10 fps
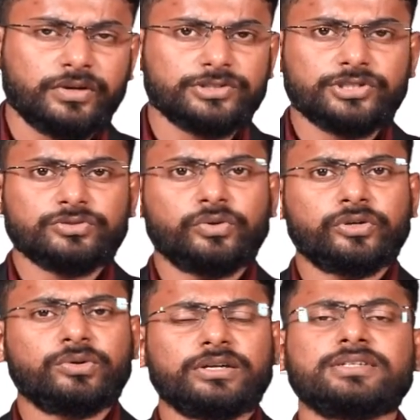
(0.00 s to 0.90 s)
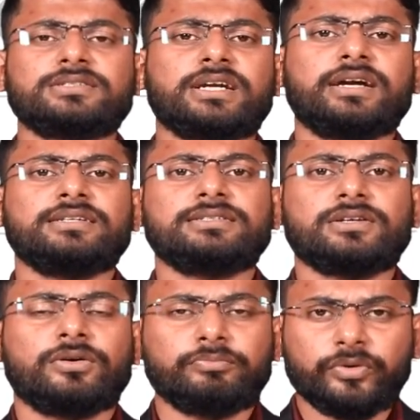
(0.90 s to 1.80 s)
We are just going to understand these
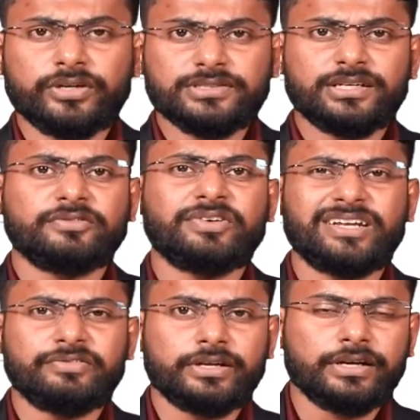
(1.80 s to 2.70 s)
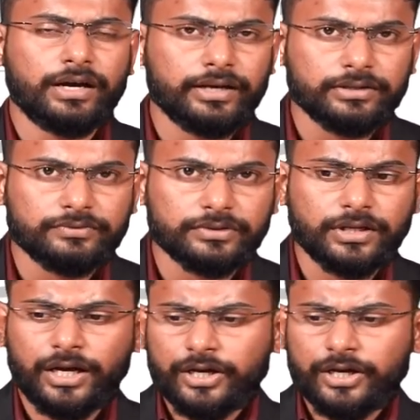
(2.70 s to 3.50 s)
components at a very, very high level.